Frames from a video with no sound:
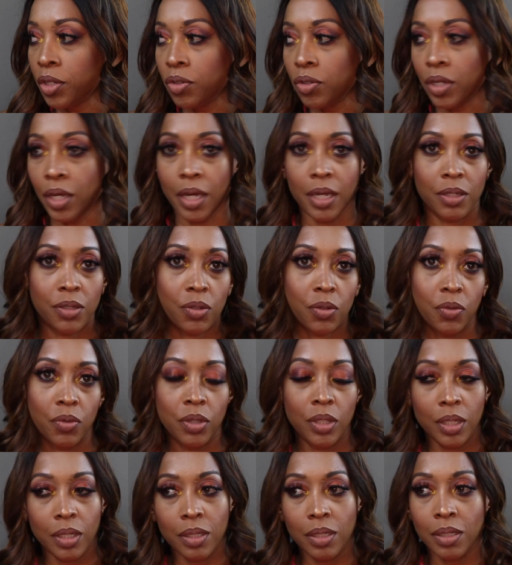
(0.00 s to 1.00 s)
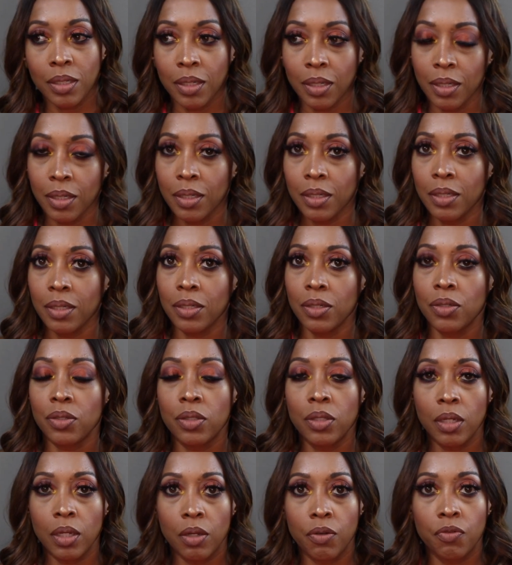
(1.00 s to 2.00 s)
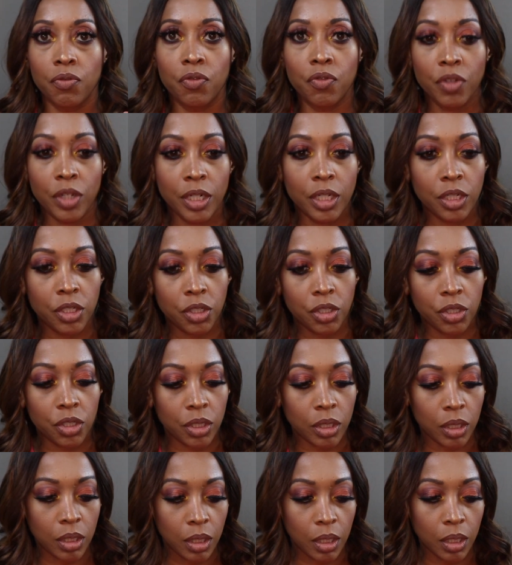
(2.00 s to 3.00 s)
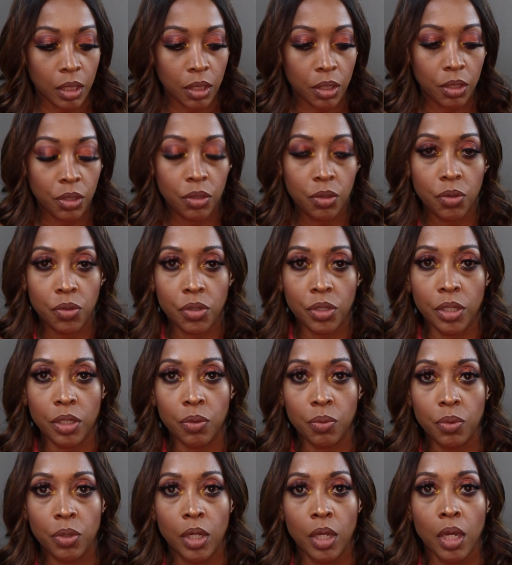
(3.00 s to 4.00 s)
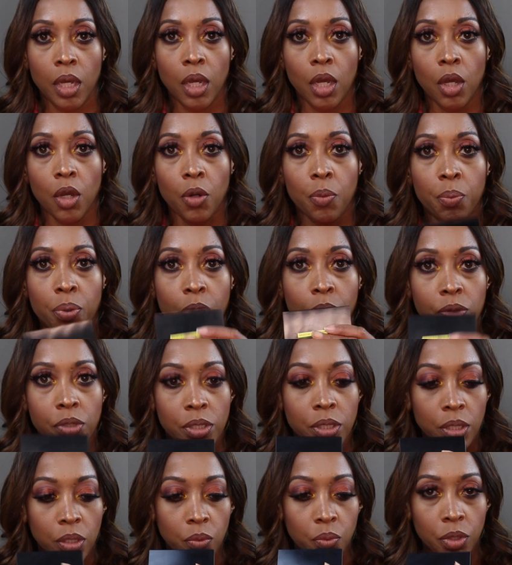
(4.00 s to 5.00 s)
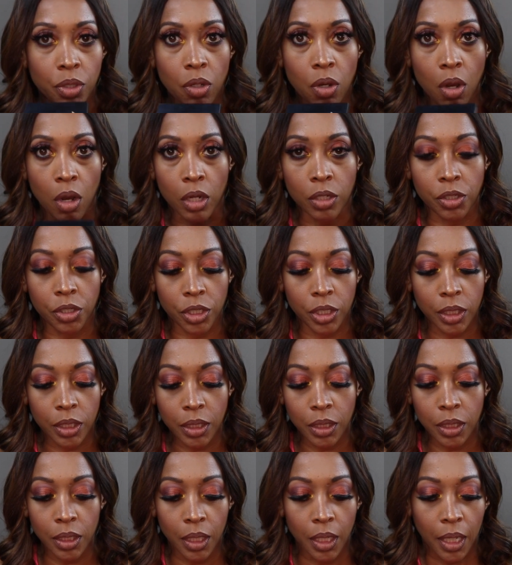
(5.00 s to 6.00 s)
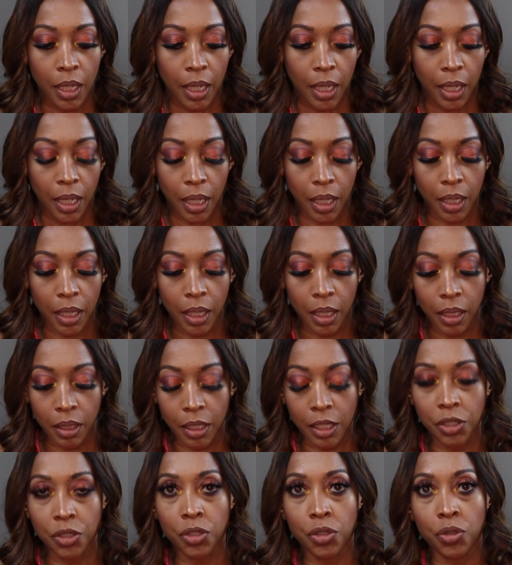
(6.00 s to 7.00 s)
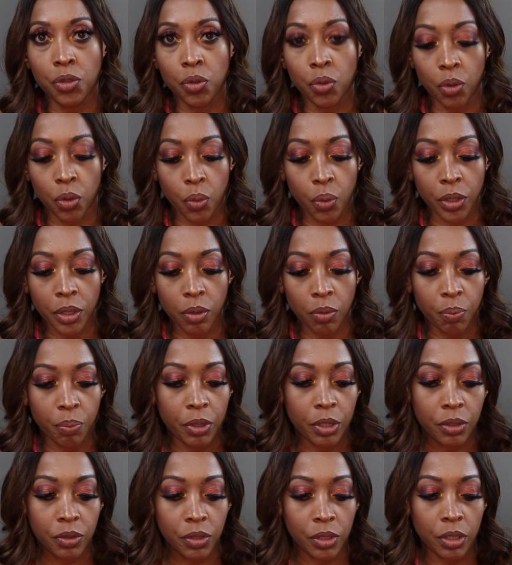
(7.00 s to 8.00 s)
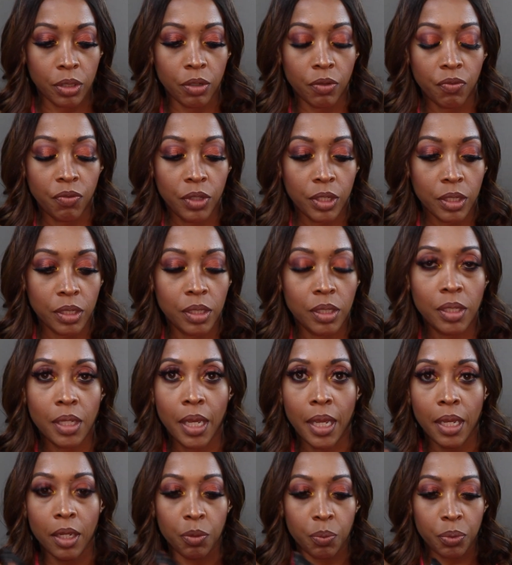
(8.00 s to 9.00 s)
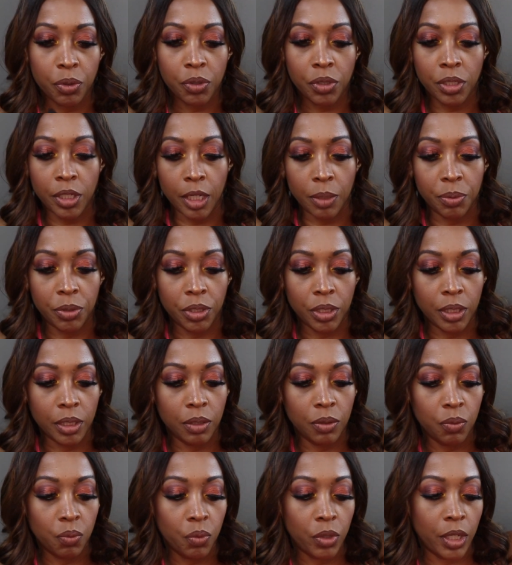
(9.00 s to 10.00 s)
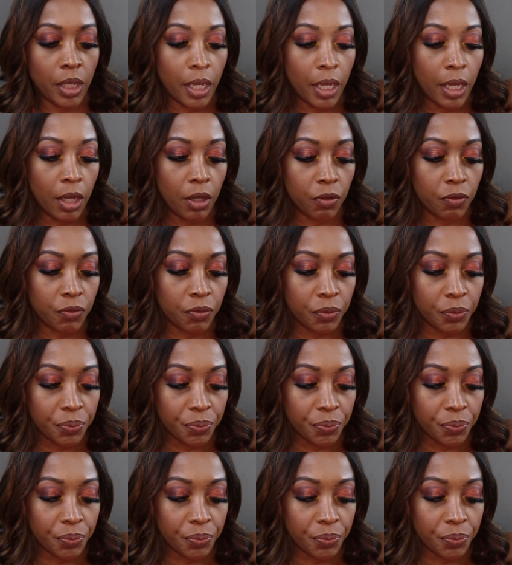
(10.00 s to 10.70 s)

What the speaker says: you guys, so this is the finished look using Proceed with Caution. And let's just do a quick comparison of this and Perception. We have